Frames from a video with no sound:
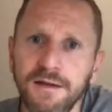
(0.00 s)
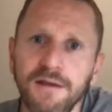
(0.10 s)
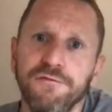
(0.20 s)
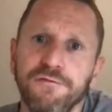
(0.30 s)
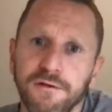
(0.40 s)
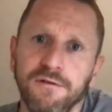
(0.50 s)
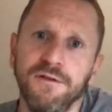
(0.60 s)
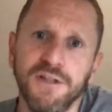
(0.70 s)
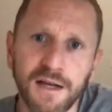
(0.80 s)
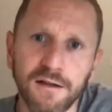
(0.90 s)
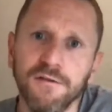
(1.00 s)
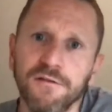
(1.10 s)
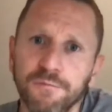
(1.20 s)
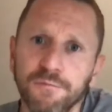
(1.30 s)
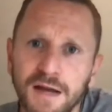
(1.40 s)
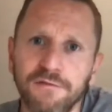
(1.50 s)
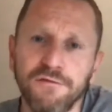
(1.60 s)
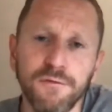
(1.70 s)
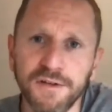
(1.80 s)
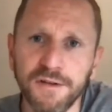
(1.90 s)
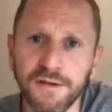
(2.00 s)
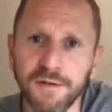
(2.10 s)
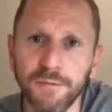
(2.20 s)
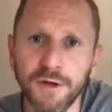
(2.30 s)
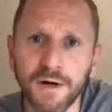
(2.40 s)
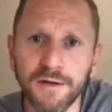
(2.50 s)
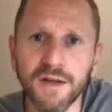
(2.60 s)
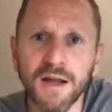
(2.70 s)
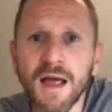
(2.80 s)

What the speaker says: different channels and platforms in similar ways.